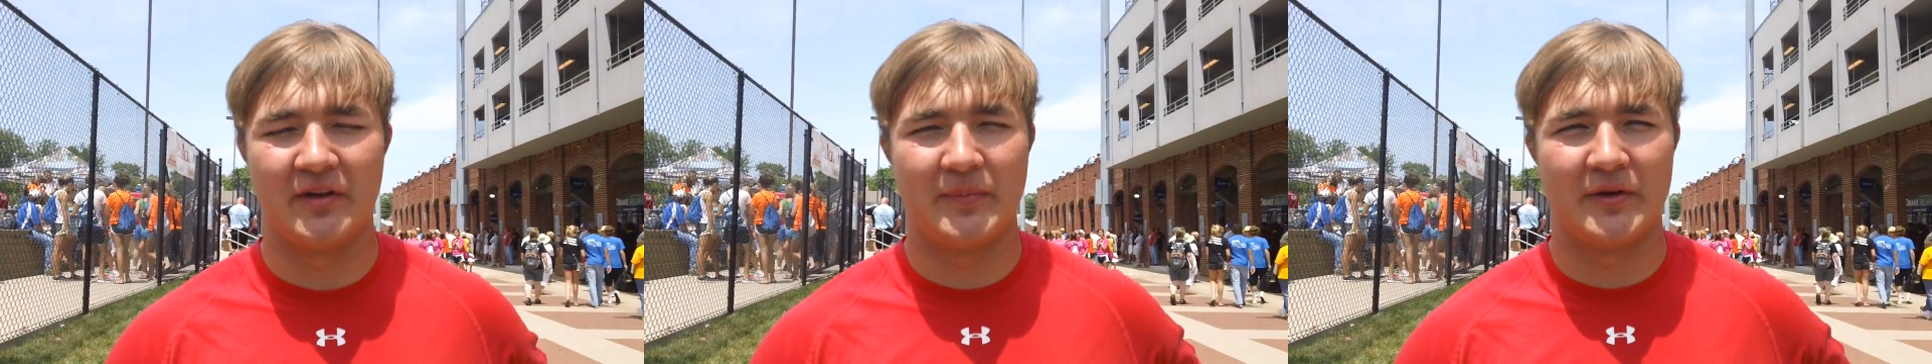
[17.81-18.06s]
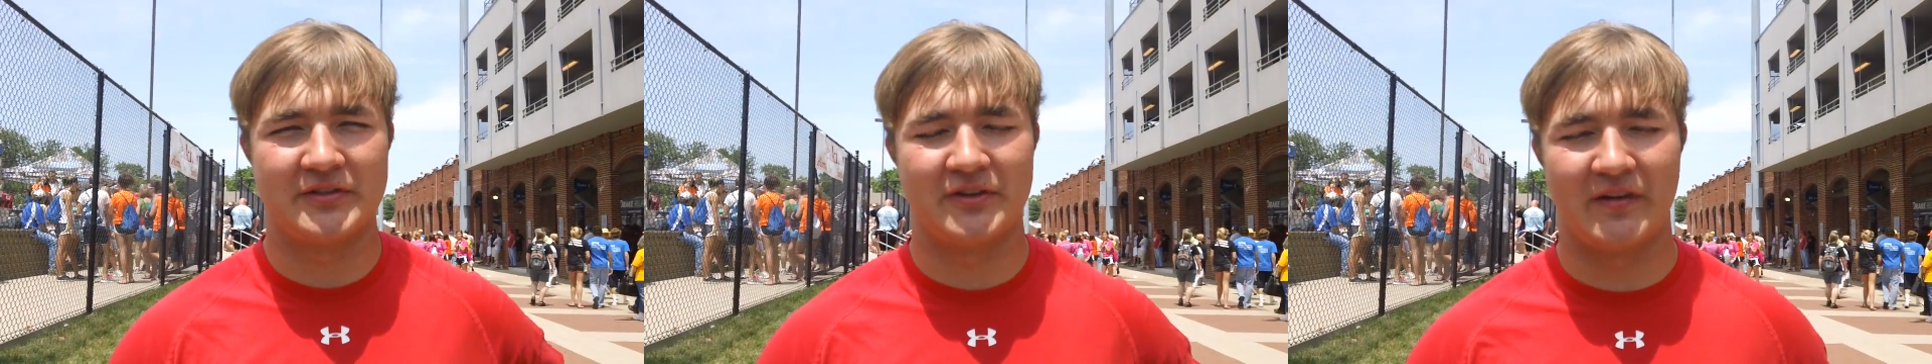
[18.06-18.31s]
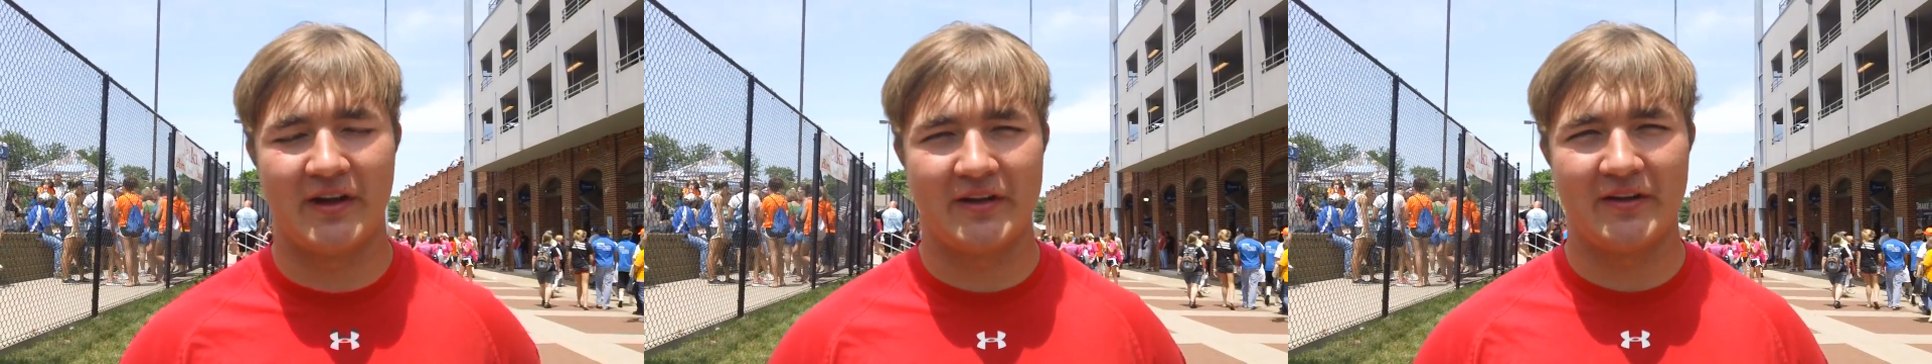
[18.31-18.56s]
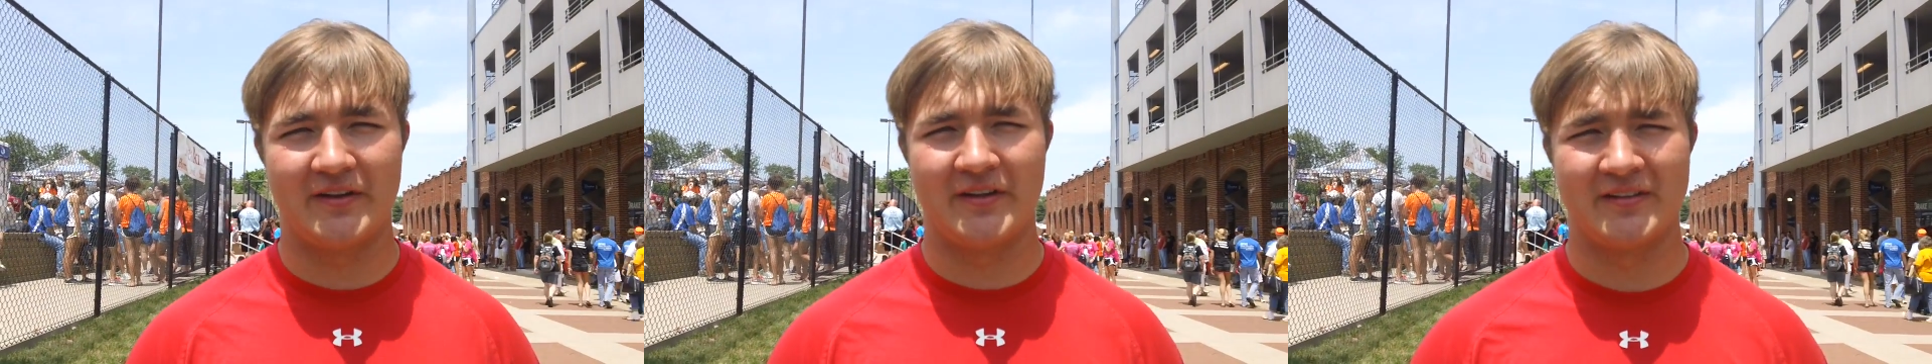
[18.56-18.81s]
personal
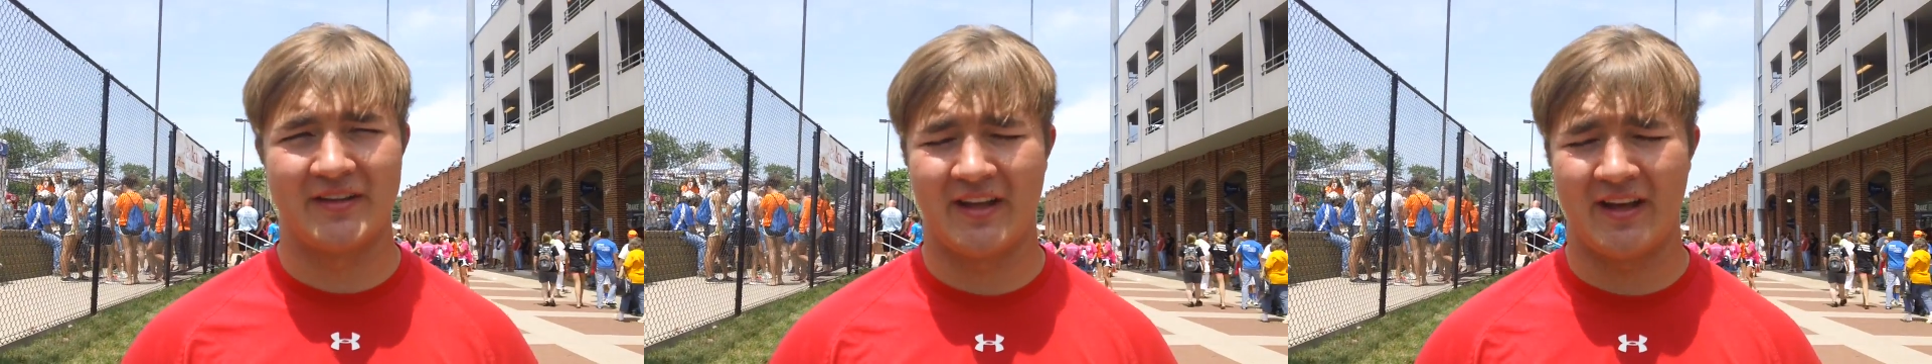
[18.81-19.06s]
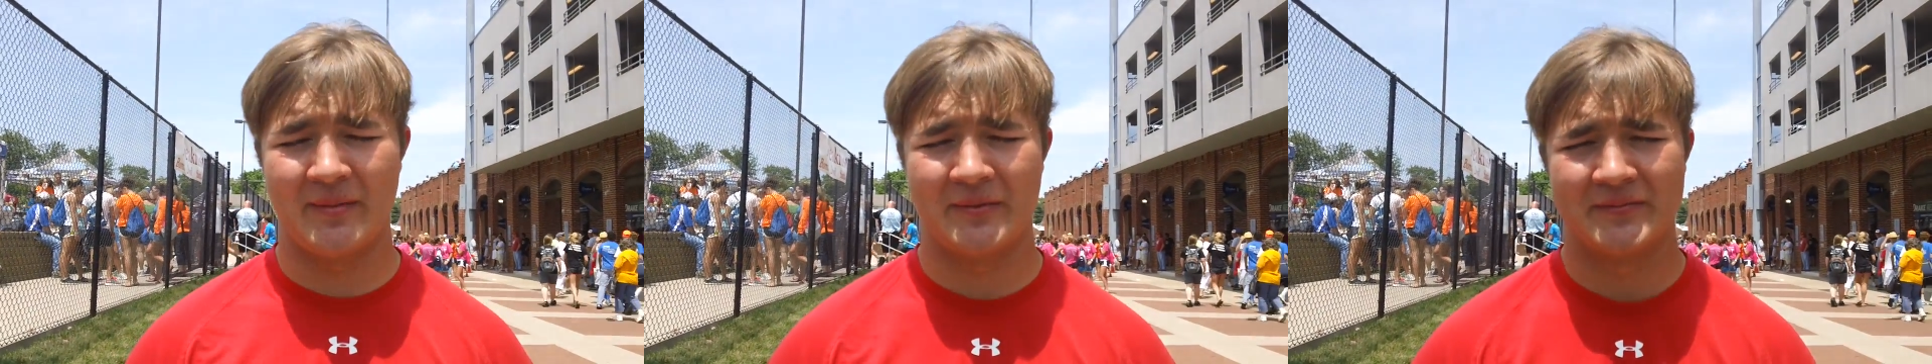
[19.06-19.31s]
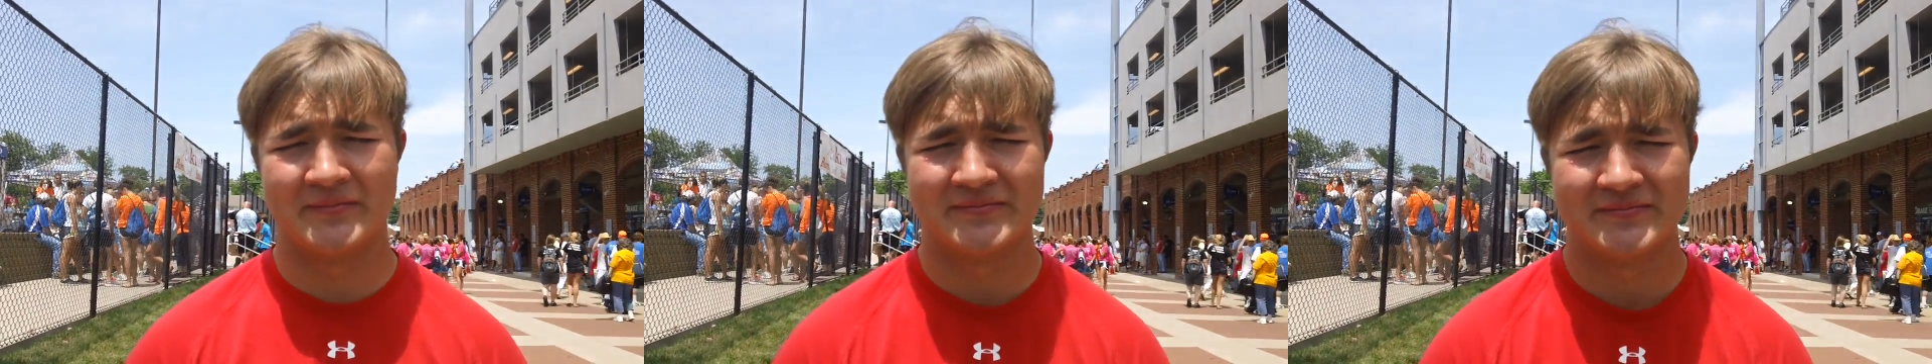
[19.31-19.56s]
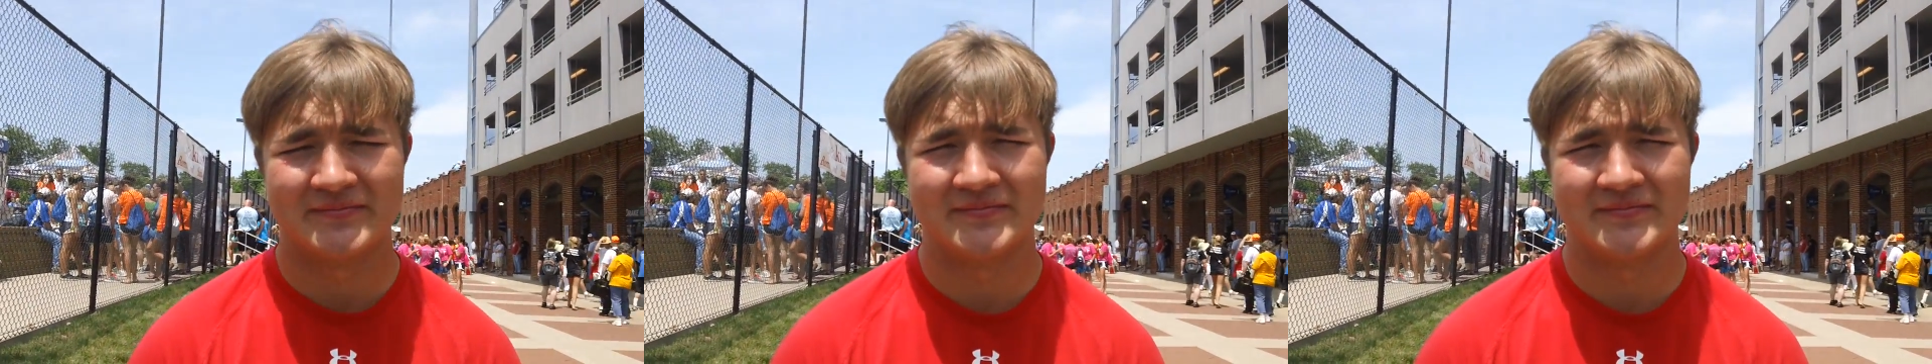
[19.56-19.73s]
record, and that happened.